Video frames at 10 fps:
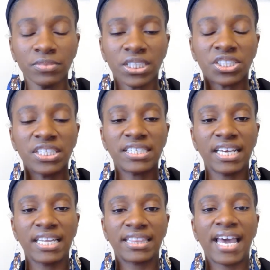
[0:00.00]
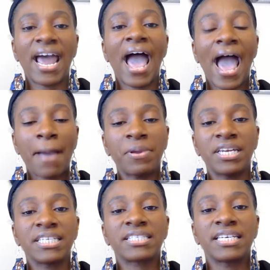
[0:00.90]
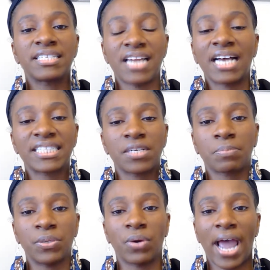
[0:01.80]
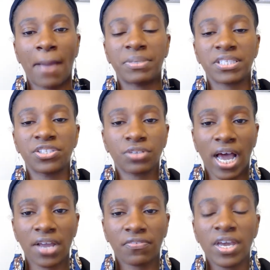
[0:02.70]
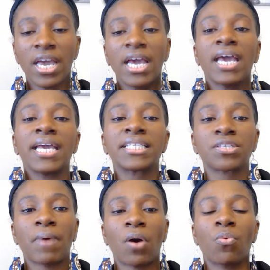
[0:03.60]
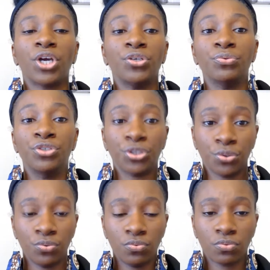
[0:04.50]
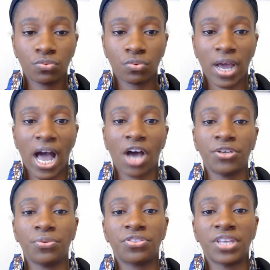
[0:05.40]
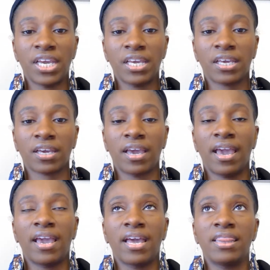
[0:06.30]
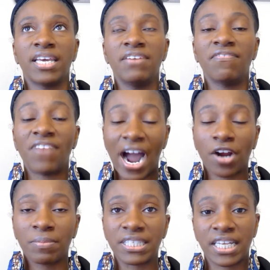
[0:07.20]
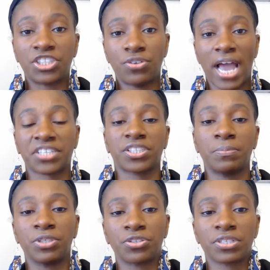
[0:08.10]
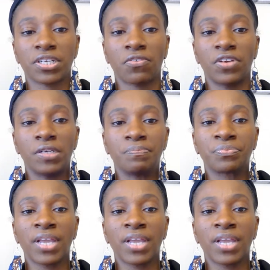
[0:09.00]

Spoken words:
she said that happiness is not simply what happens in your life. It's about what you do, how you think, and the environments that you actually put yourself in.